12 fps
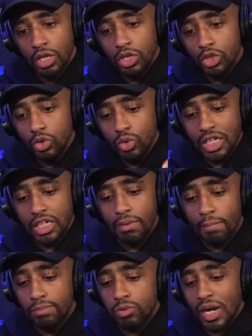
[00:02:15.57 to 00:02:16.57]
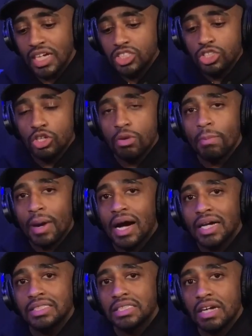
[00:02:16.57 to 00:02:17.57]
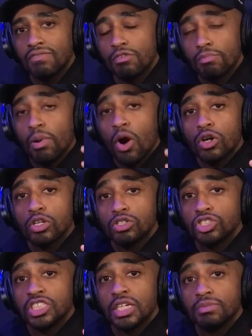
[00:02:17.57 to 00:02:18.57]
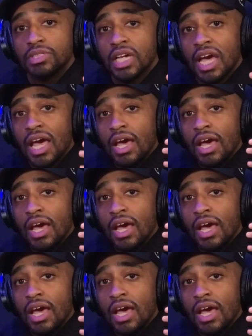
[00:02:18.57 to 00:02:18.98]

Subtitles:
You need to brace your mindset for partnerships,